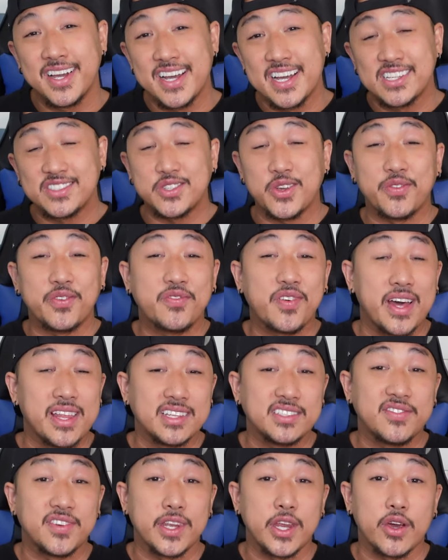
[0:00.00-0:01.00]
So if you find
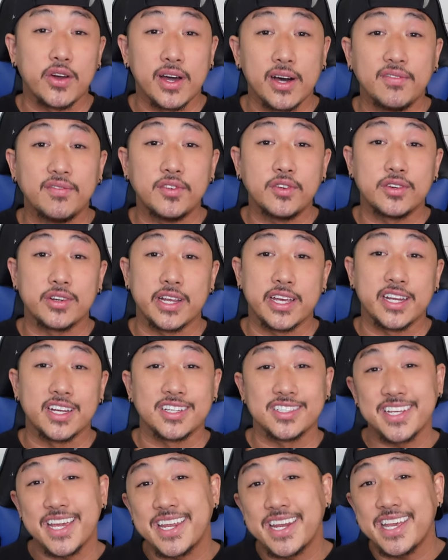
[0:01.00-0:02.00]
this video helpful or
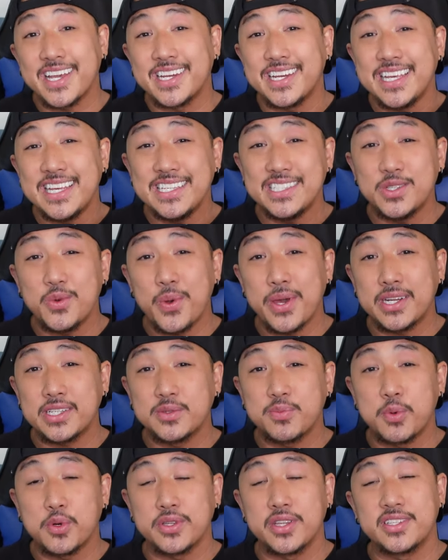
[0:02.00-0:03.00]
entertaining, an easy way to
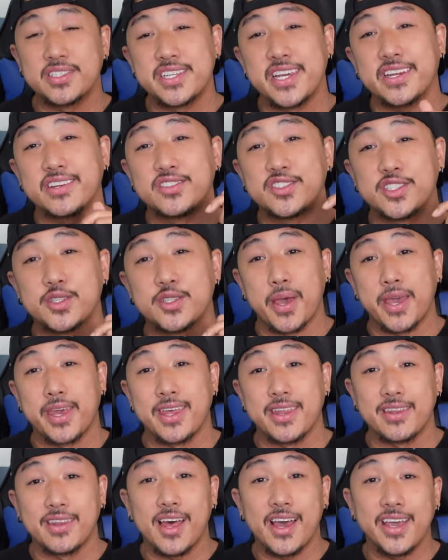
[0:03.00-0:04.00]
support the channel is
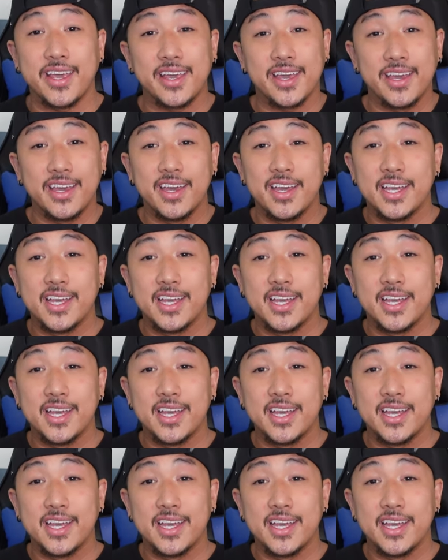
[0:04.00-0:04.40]
hitting like,